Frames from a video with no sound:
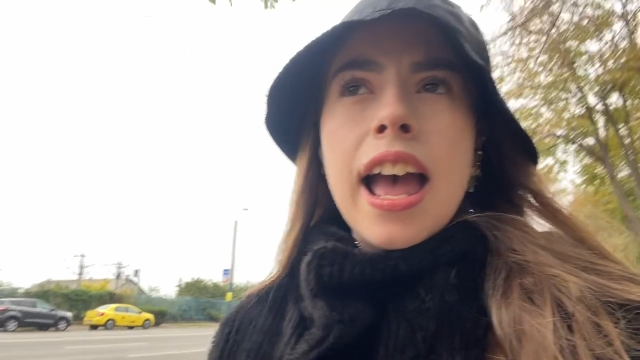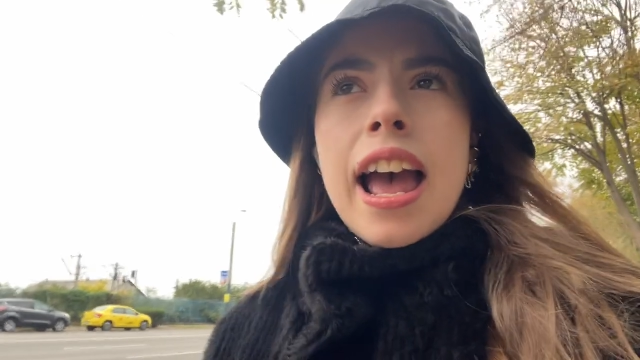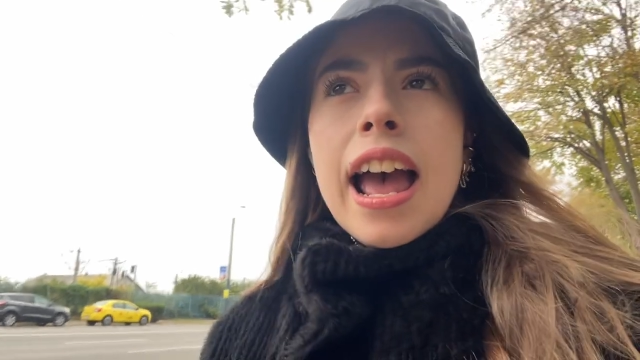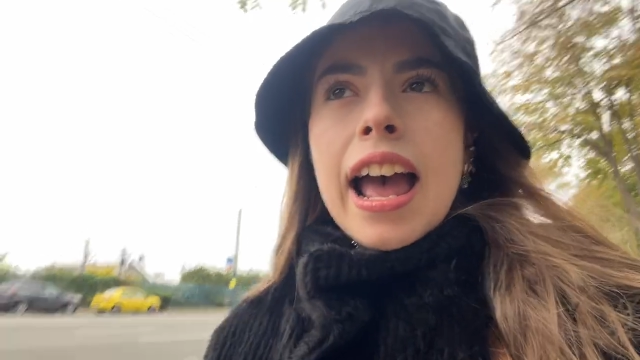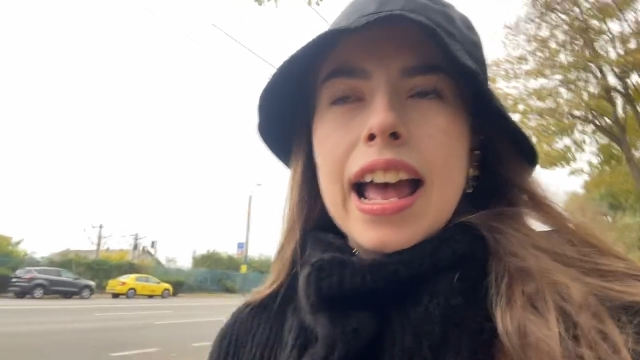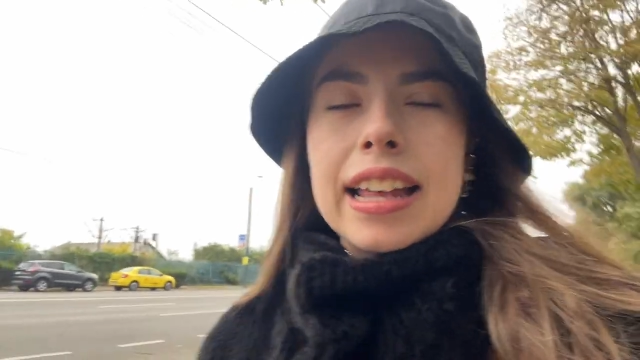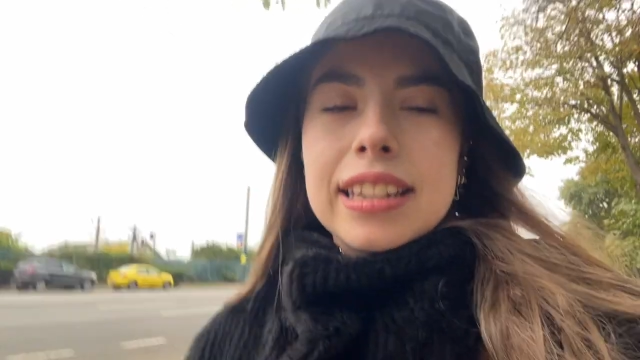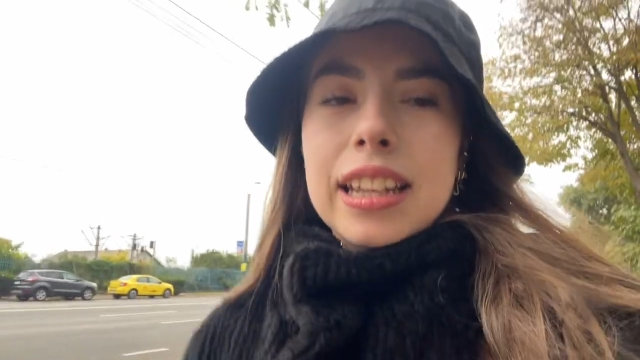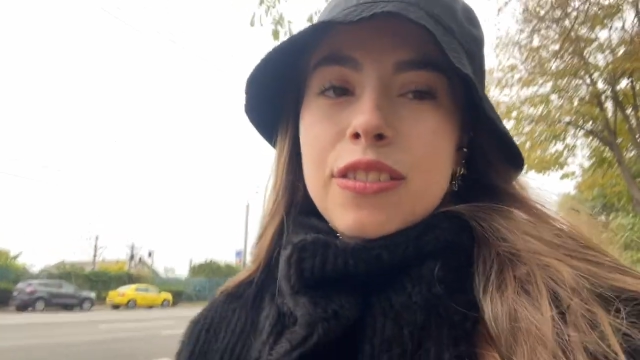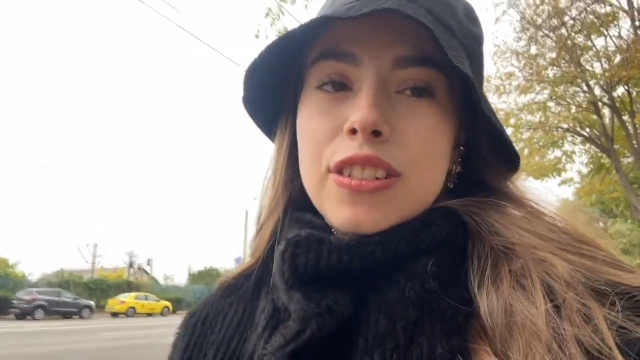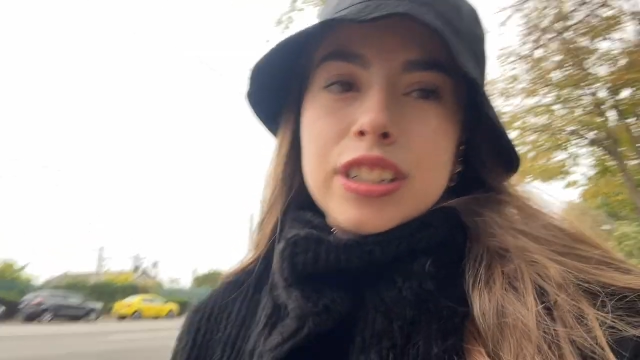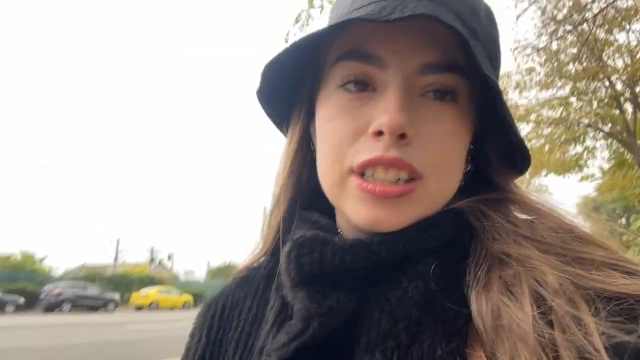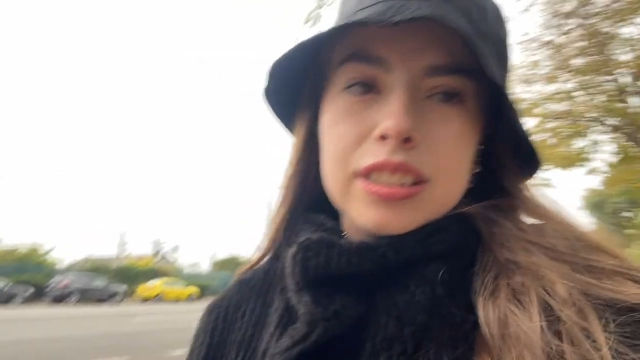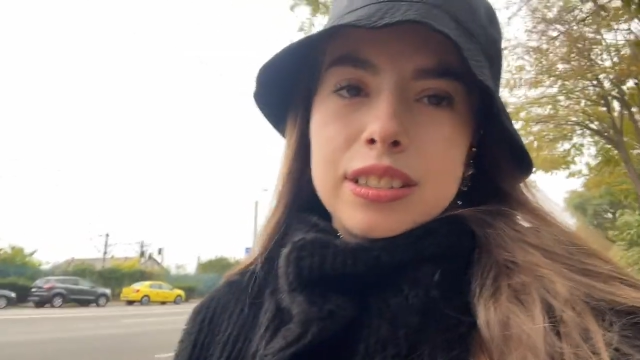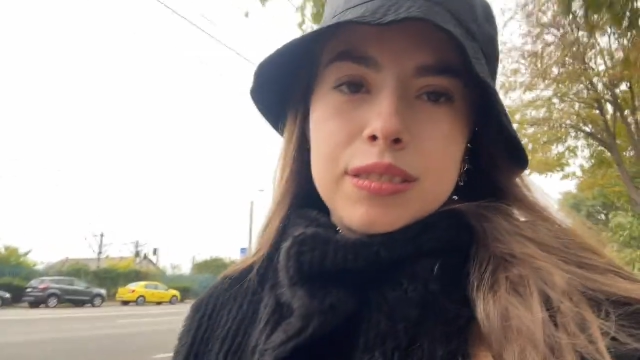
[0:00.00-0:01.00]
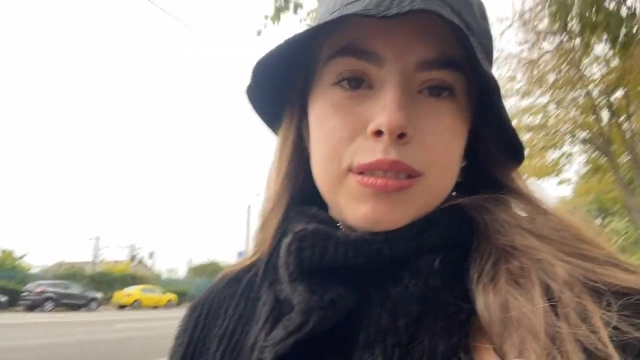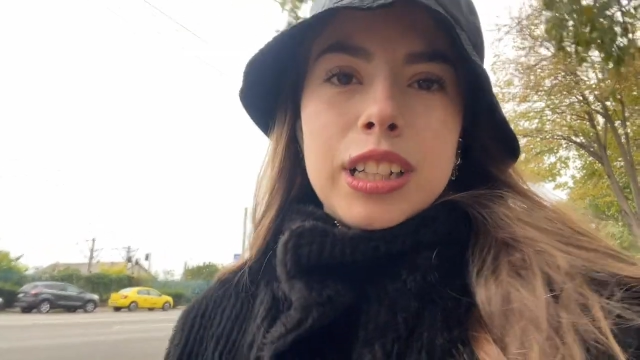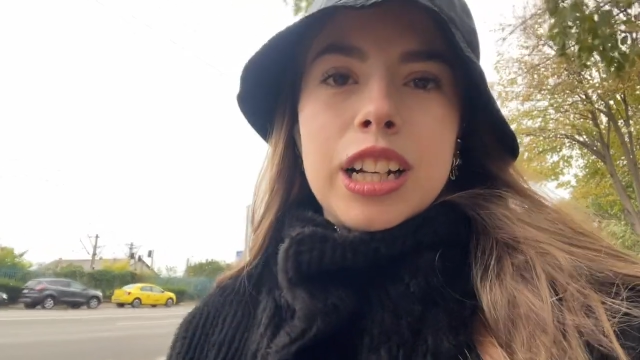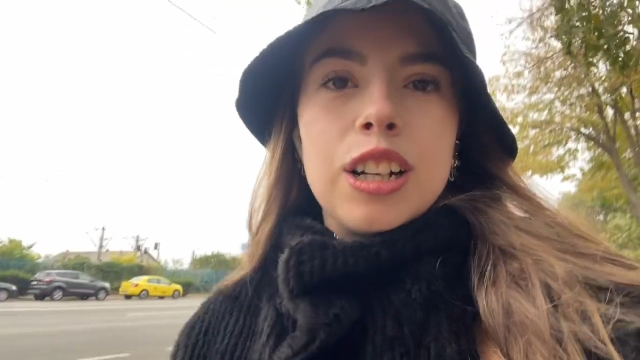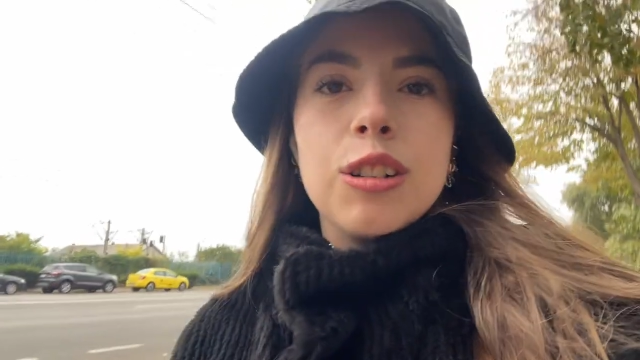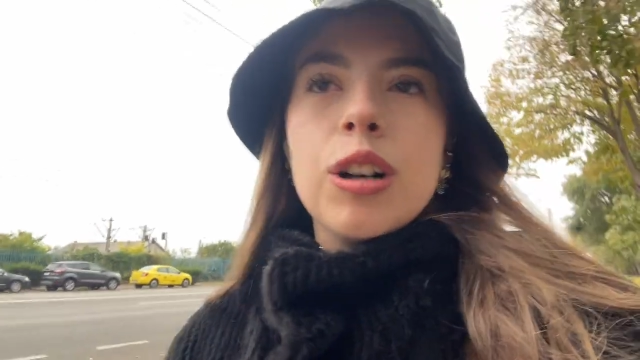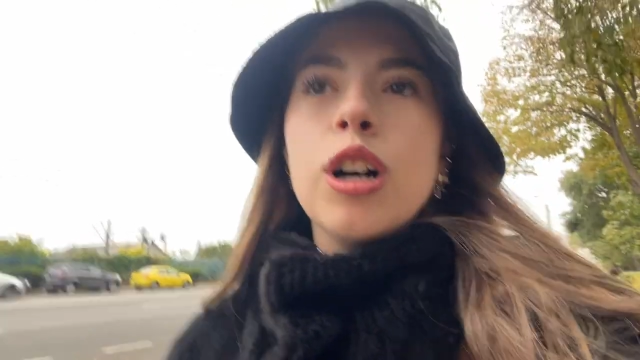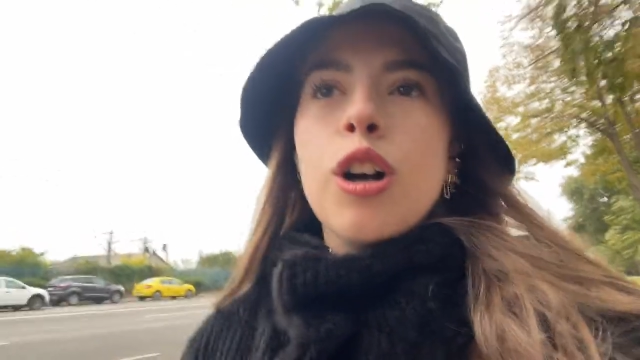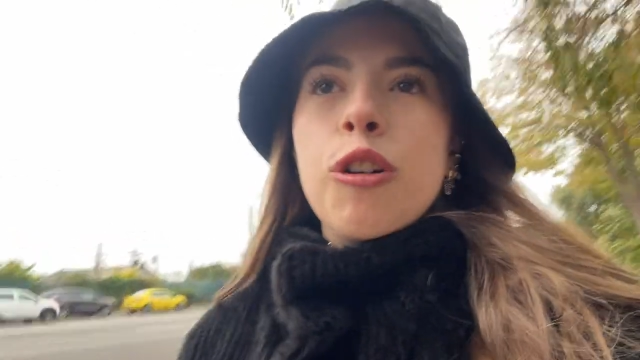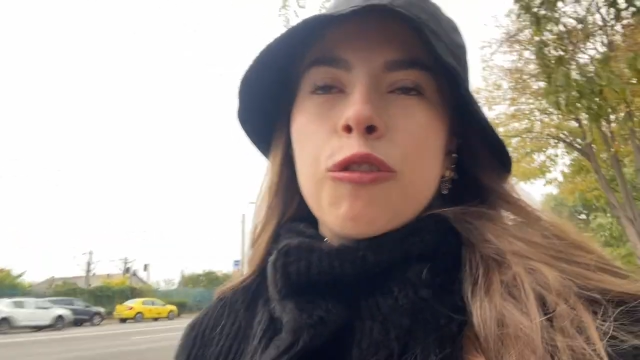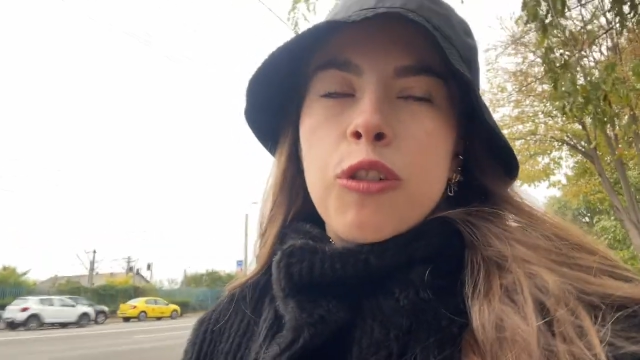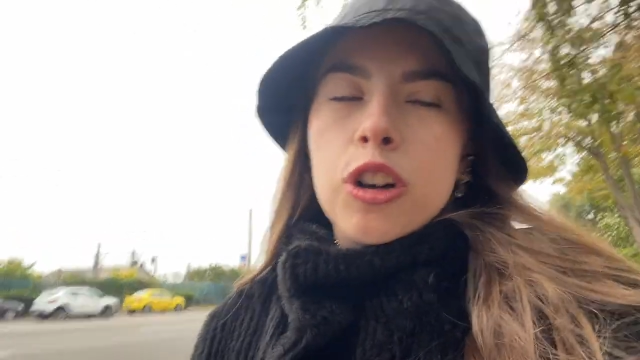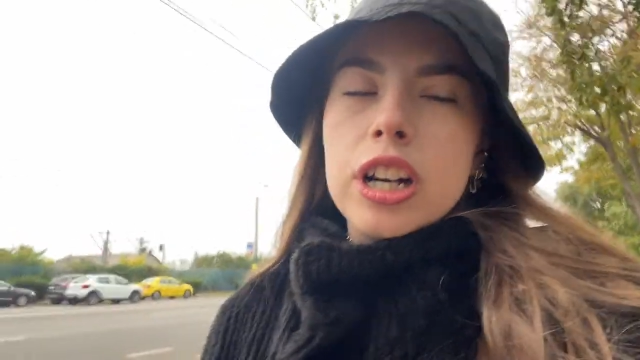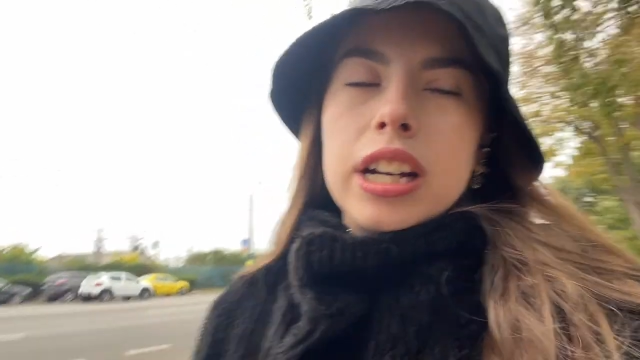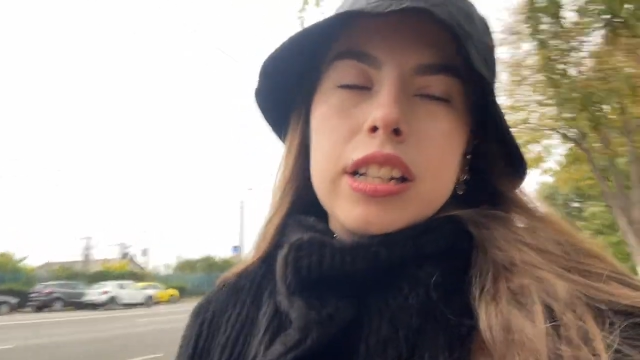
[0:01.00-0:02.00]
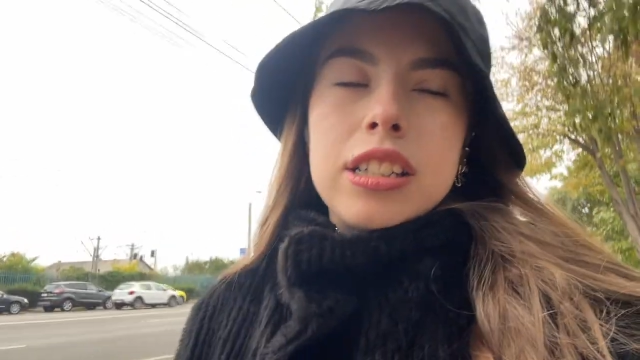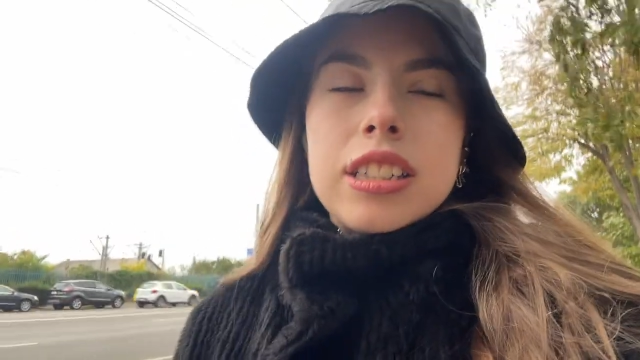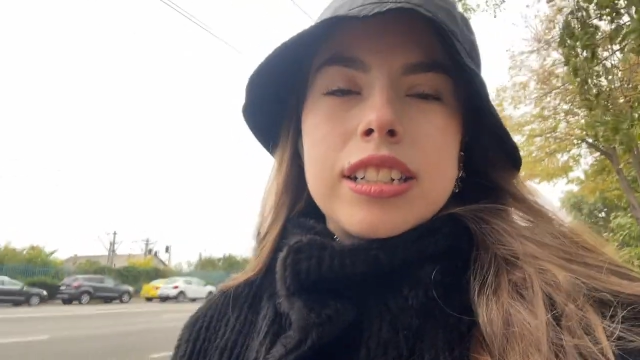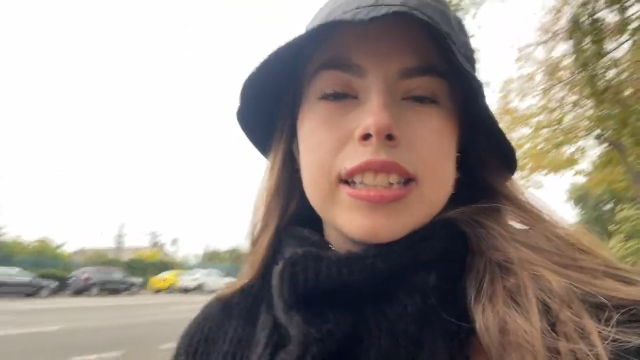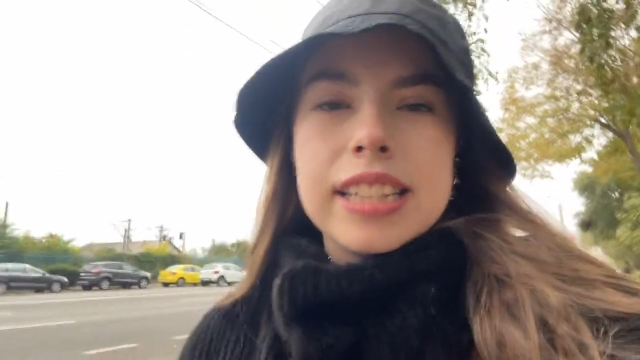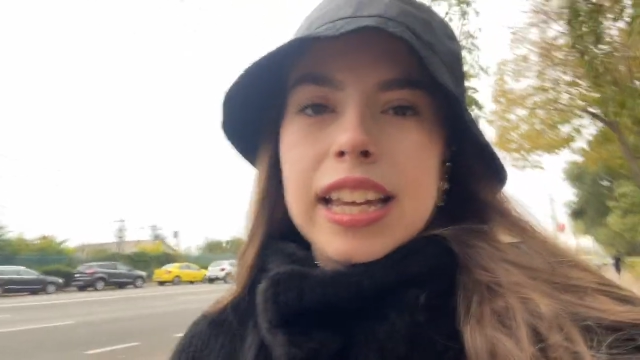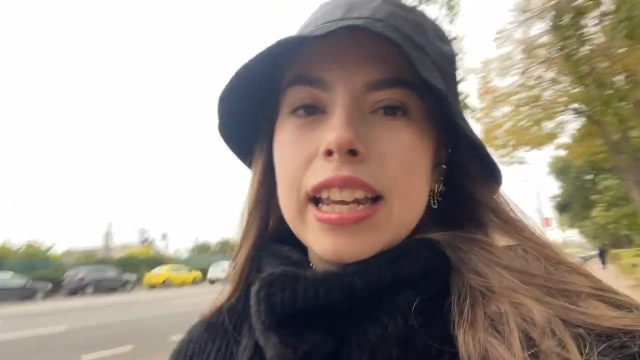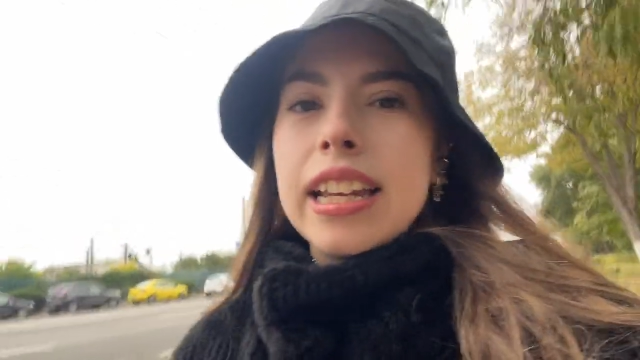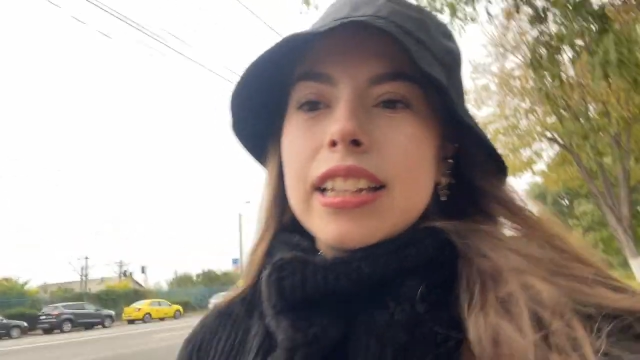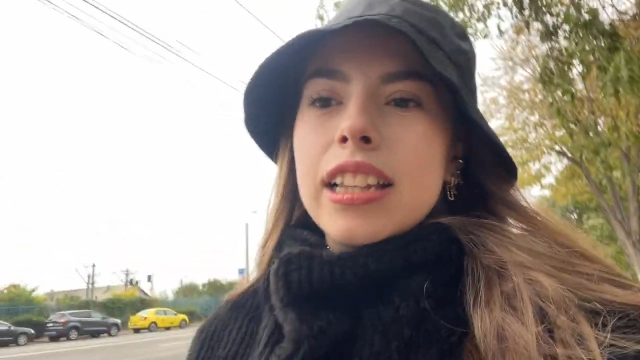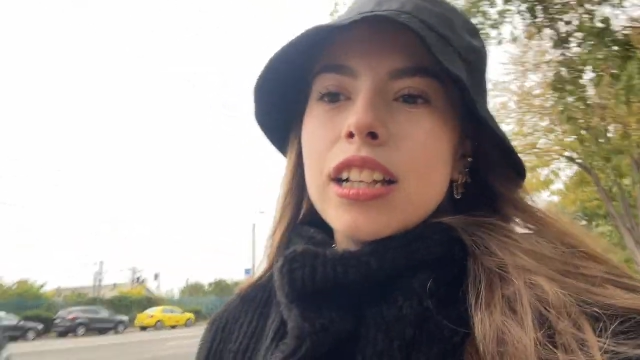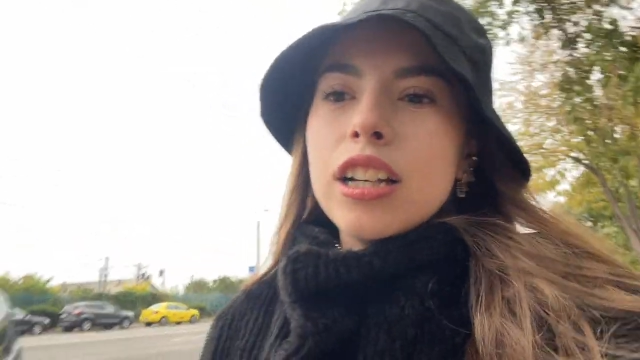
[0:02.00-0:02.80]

as I've heard you know foreigners say it